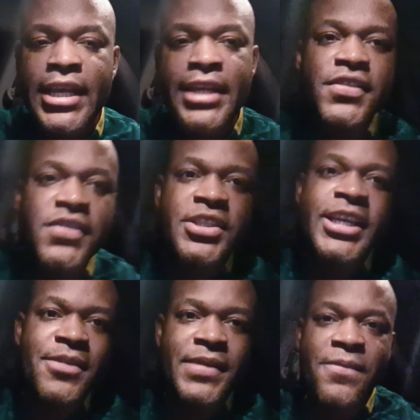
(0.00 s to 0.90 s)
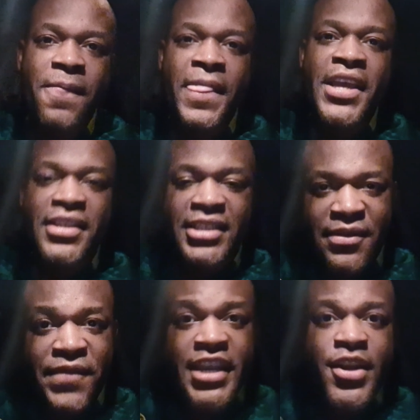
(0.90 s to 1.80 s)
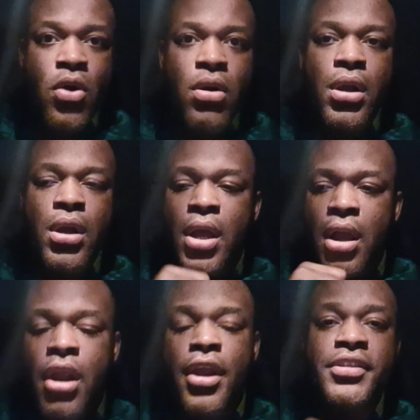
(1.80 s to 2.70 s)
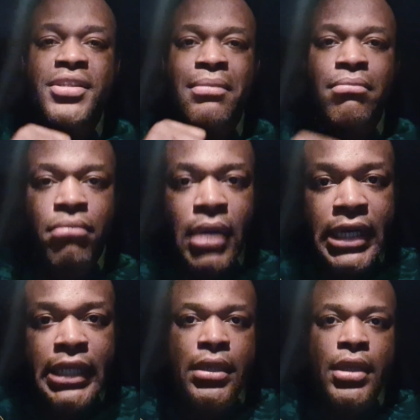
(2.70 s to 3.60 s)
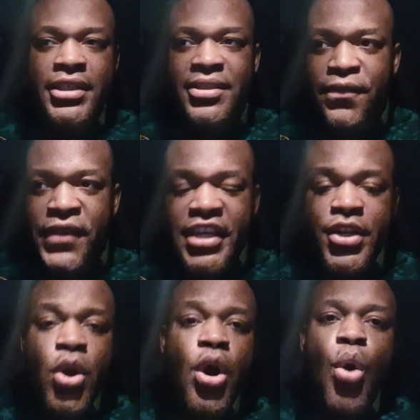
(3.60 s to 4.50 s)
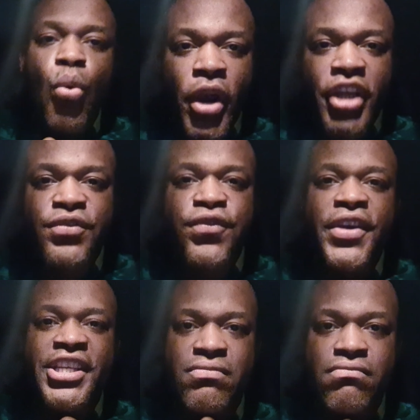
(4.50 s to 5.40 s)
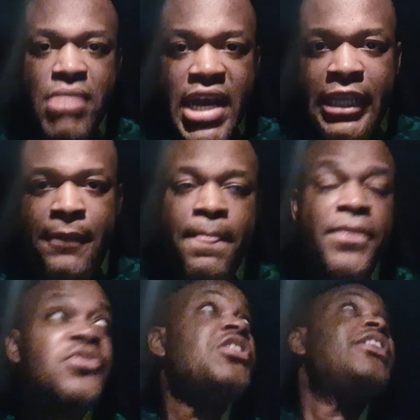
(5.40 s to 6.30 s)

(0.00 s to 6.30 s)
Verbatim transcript: Ladies and gentlemen, Davido earns money. Davido works for his money. You